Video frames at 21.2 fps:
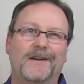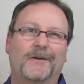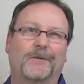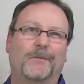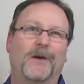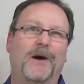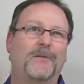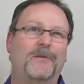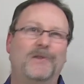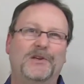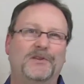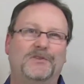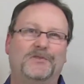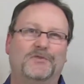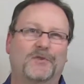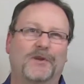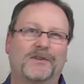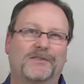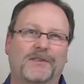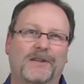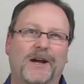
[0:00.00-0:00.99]
Why were you
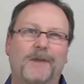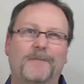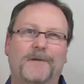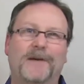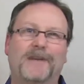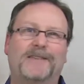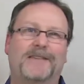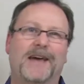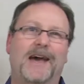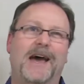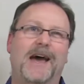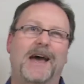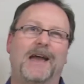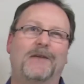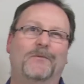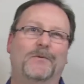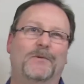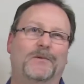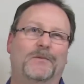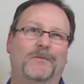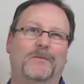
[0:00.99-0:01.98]
dressed up like
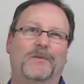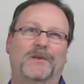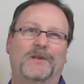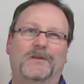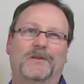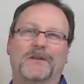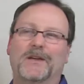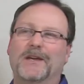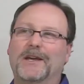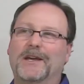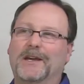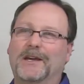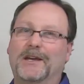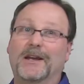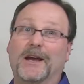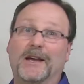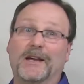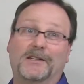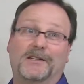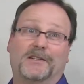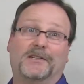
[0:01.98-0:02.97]
that? And
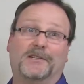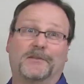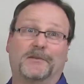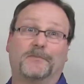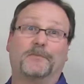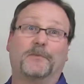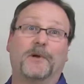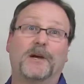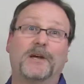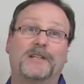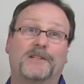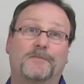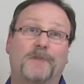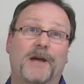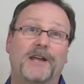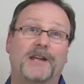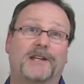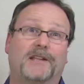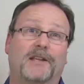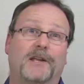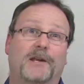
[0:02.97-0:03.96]
I
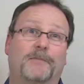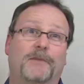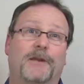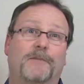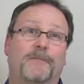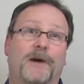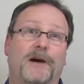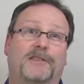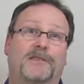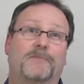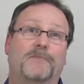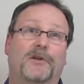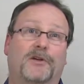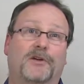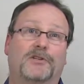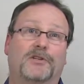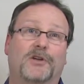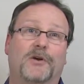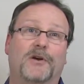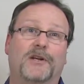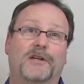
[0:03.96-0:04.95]
explained a little bit about the
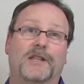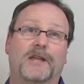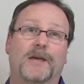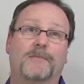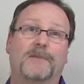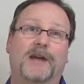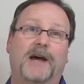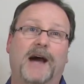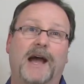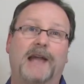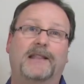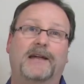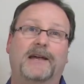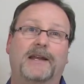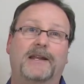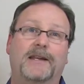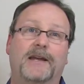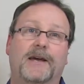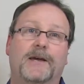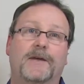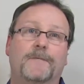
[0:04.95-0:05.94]
military to them and
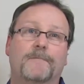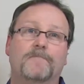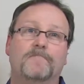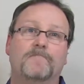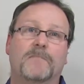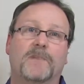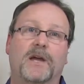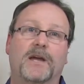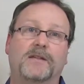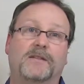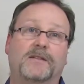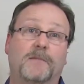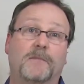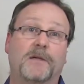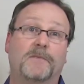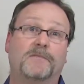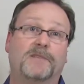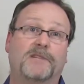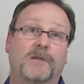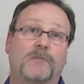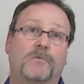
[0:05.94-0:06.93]
highlighted it. And some of
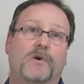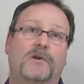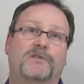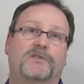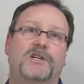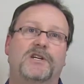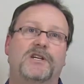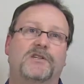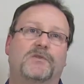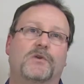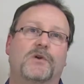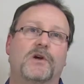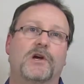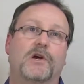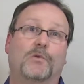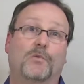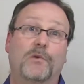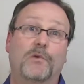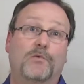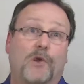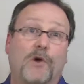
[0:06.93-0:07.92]
them said, well, geez,
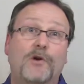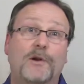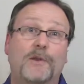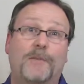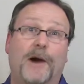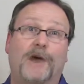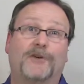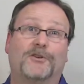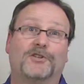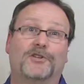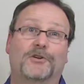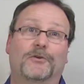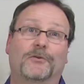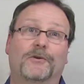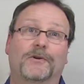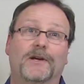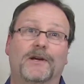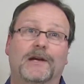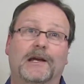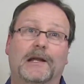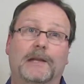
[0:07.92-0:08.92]
we wrote about you.
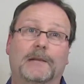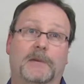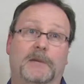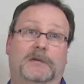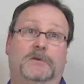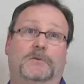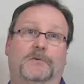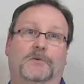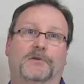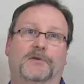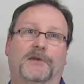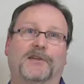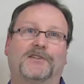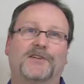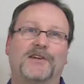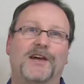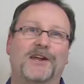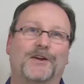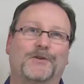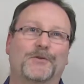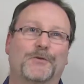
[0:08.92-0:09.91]
I'm like, well, that's
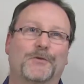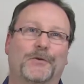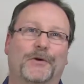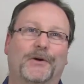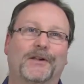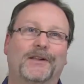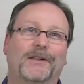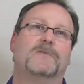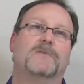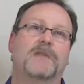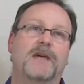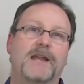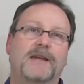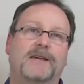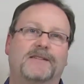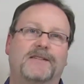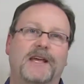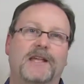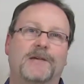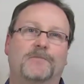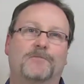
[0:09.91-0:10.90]
kind of cool. The
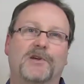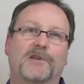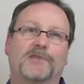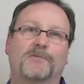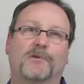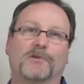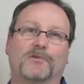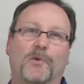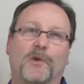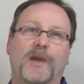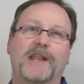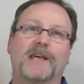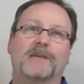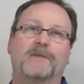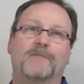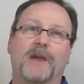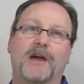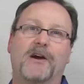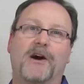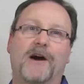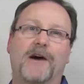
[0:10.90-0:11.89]
next day, the principal's waiting in
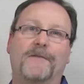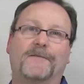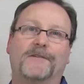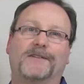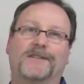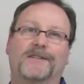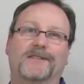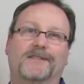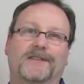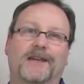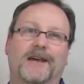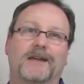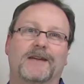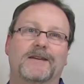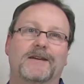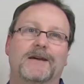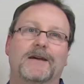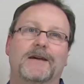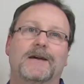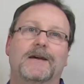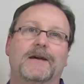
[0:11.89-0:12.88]
my office and said,
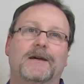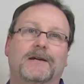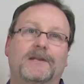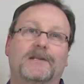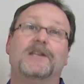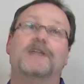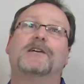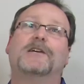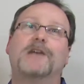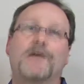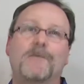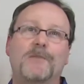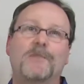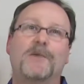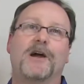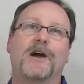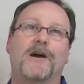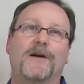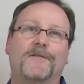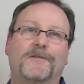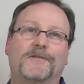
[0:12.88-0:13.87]
can you come into
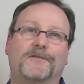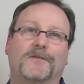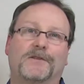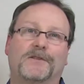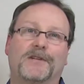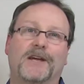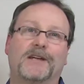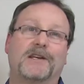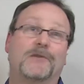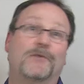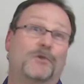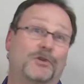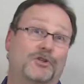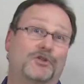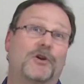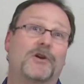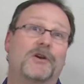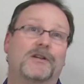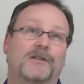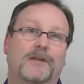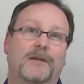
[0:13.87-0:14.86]
my office for a second? I want to
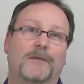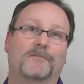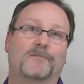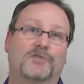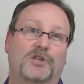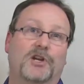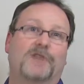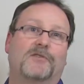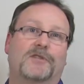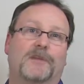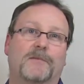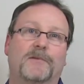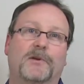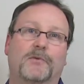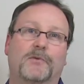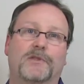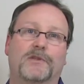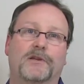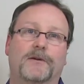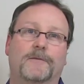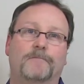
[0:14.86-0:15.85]
show you something, share something
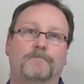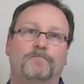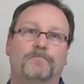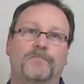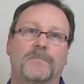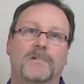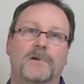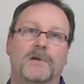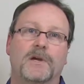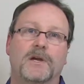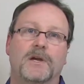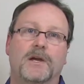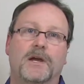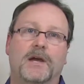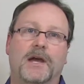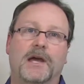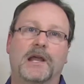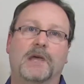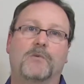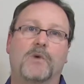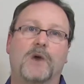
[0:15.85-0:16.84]
with you.
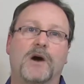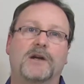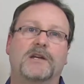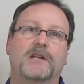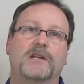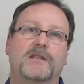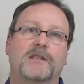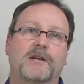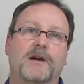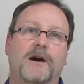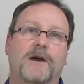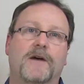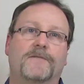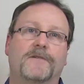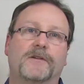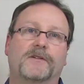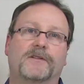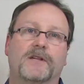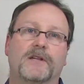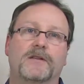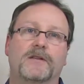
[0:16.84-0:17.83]
And I walk into the
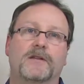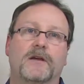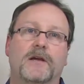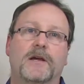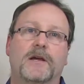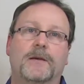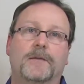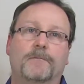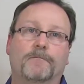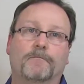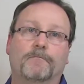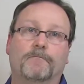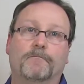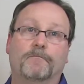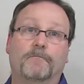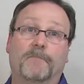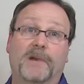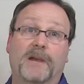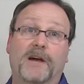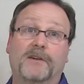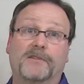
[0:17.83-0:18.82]
office, and
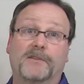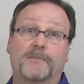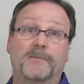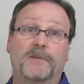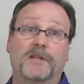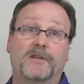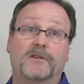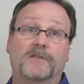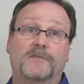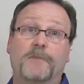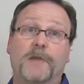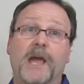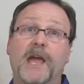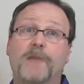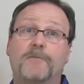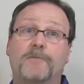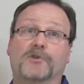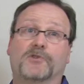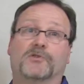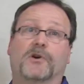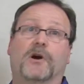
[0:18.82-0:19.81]
announced to me there's
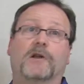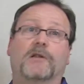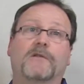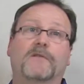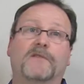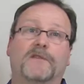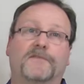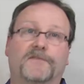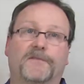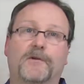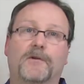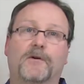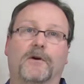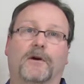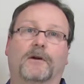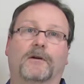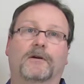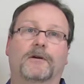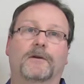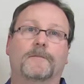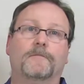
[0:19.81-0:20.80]
papers all over the
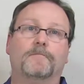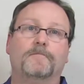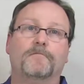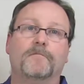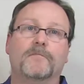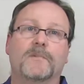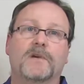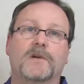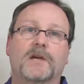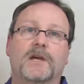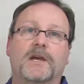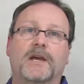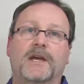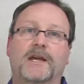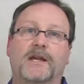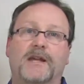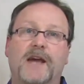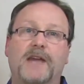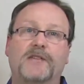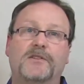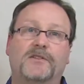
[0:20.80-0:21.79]
floor. He
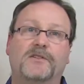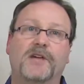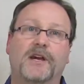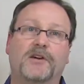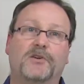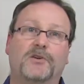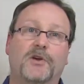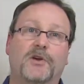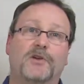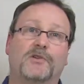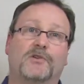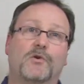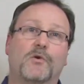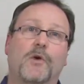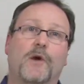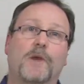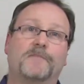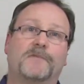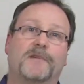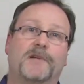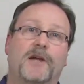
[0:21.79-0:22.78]
had the secretaries
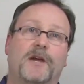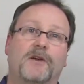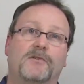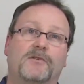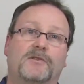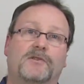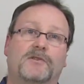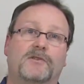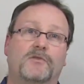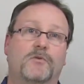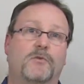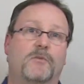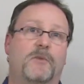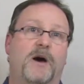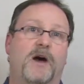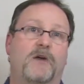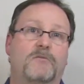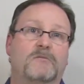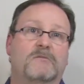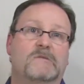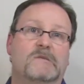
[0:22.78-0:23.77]
go upstairs to
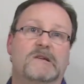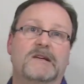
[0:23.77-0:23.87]
about